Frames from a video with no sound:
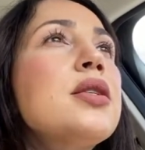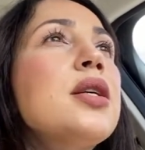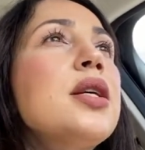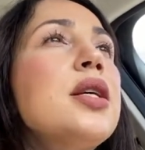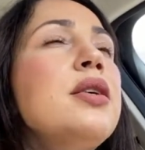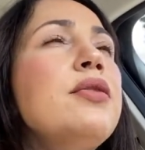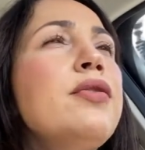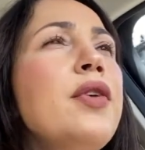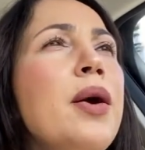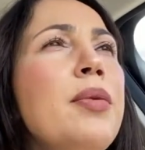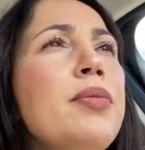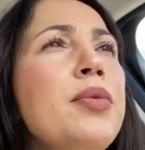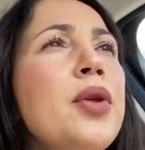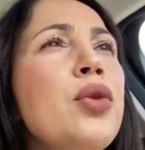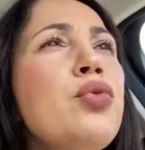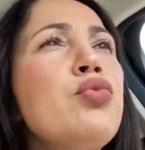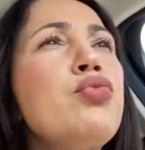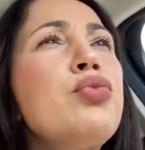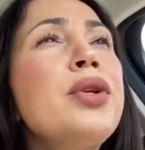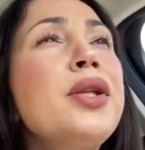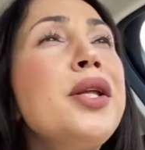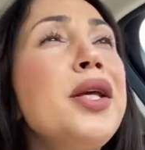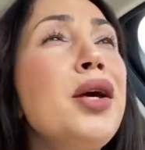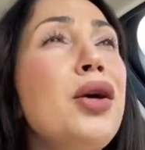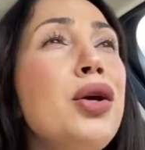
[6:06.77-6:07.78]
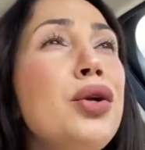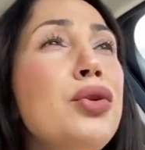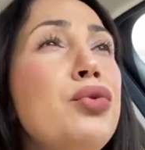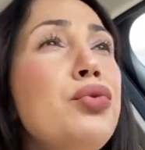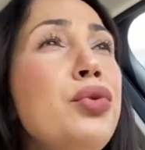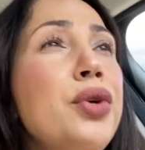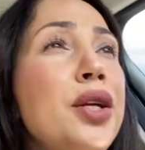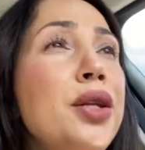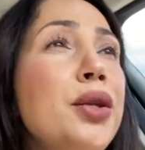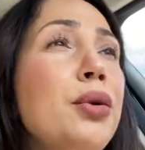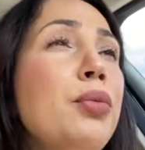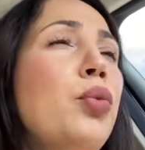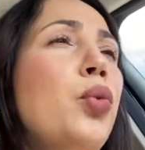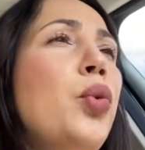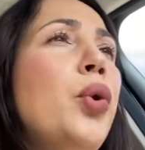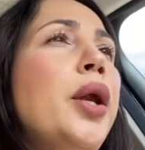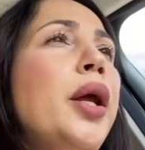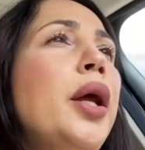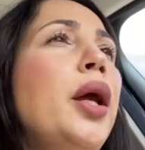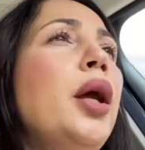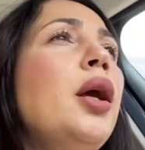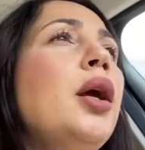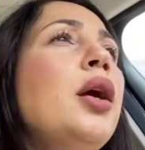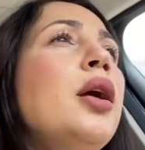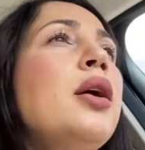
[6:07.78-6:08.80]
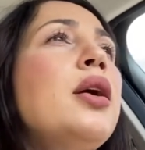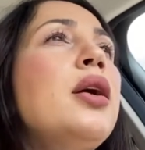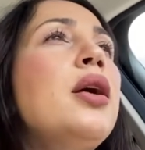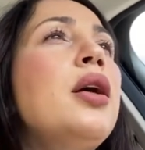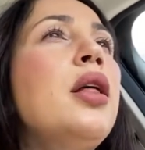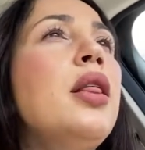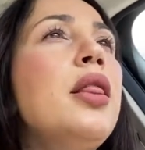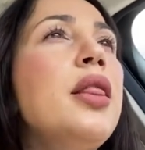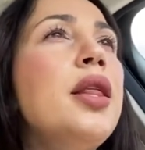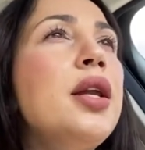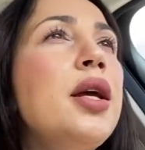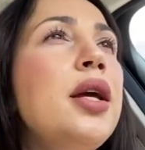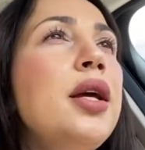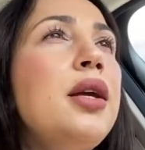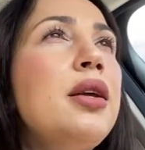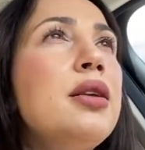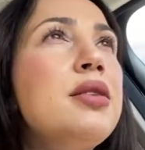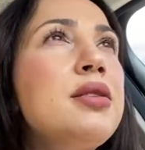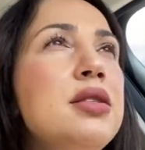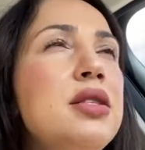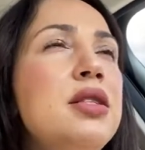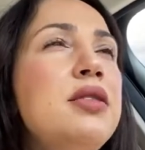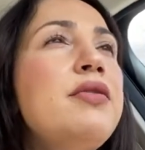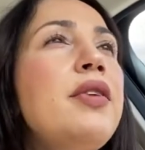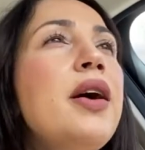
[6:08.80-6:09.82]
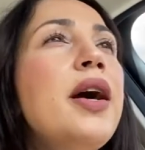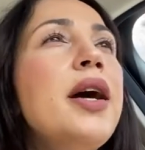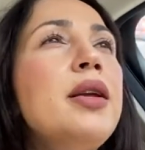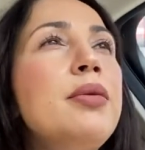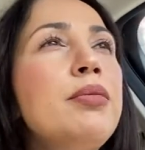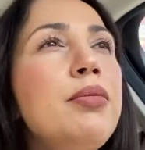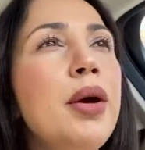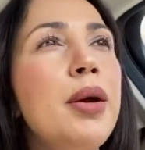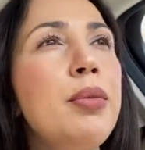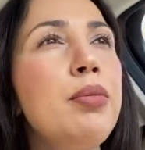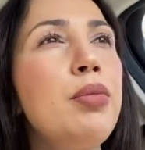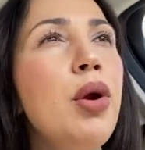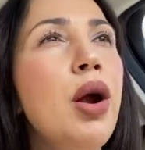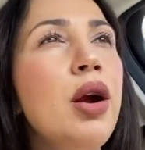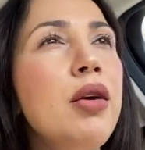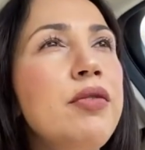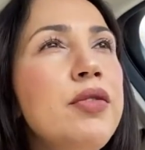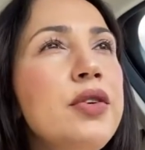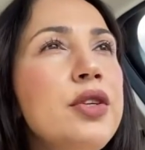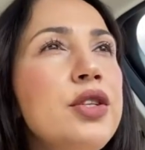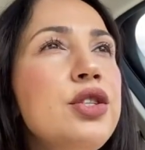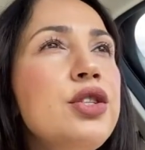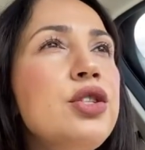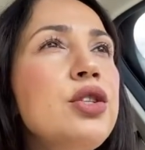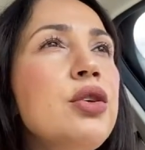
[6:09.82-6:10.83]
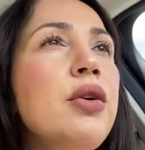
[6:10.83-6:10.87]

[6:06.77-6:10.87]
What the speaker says: If I'm not really hungry in the morning, then I can divide my breakfast.